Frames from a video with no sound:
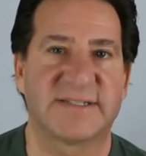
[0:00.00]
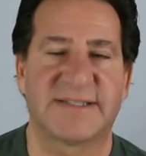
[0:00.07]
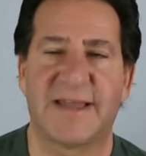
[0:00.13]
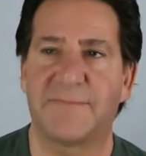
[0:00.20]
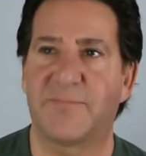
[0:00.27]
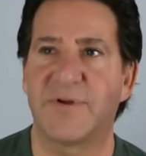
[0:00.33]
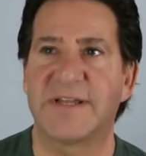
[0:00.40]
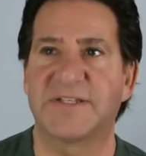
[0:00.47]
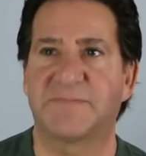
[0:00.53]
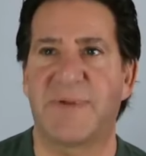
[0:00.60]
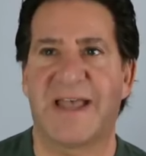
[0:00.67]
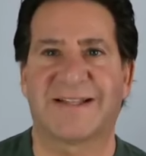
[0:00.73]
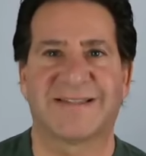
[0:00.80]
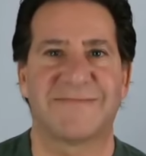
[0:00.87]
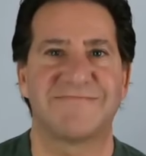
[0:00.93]
That brings
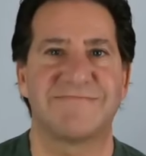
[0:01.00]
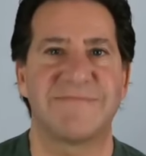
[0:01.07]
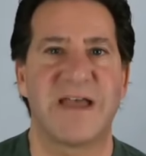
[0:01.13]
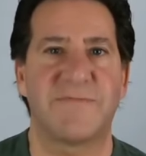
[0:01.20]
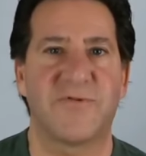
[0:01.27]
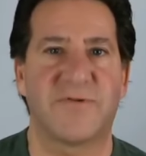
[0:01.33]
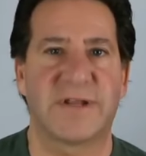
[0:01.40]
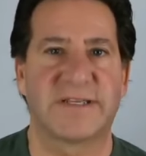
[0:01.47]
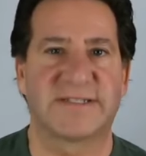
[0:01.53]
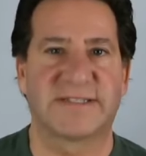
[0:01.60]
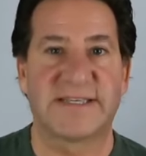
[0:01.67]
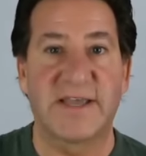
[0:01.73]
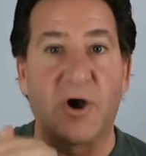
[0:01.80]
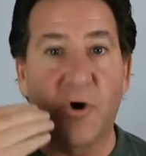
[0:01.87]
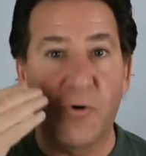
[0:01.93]
back the memories,
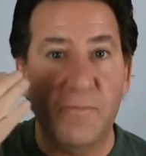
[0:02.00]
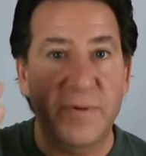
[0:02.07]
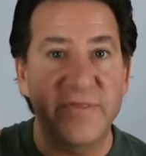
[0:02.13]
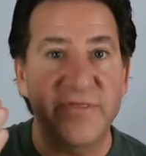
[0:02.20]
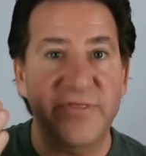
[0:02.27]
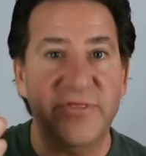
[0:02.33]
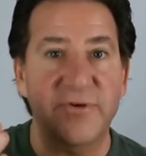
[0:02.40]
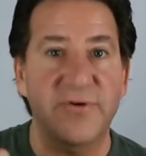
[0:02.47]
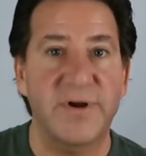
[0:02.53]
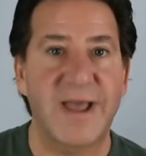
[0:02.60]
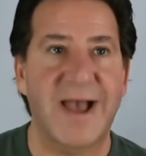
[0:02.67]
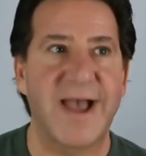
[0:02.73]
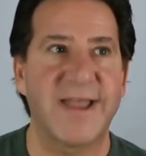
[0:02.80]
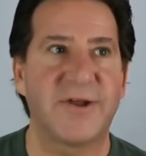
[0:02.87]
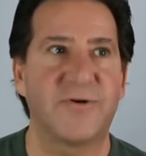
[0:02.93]
the open third
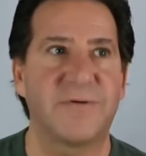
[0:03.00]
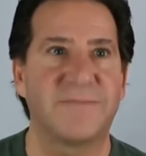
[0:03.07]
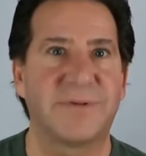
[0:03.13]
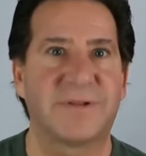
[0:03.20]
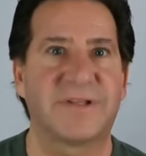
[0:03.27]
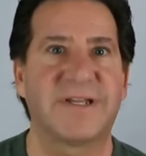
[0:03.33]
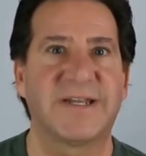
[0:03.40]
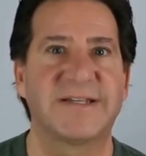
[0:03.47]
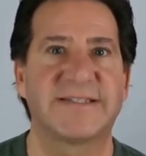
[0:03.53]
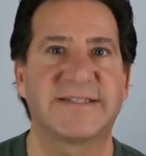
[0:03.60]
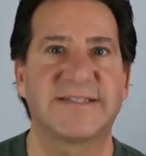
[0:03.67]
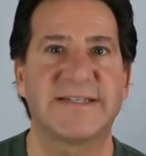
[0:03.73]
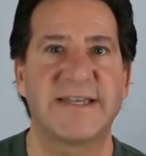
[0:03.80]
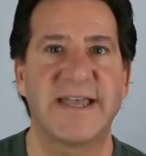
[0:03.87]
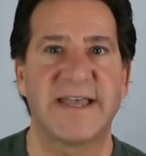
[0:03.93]
eye, your ability to
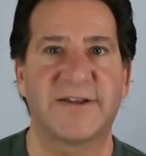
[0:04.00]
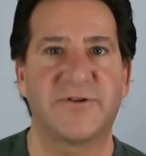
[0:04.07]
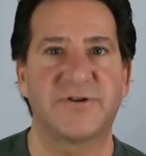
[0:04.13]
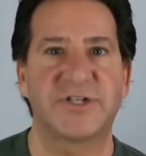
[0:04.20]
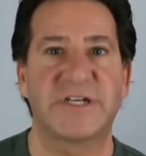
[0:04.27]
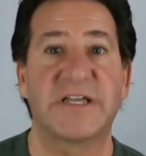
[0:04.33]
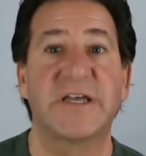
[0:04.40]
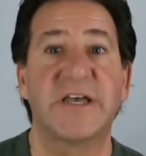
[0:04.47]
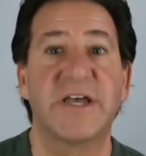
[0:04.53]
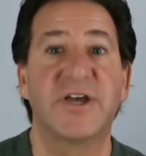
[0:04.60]
see energy,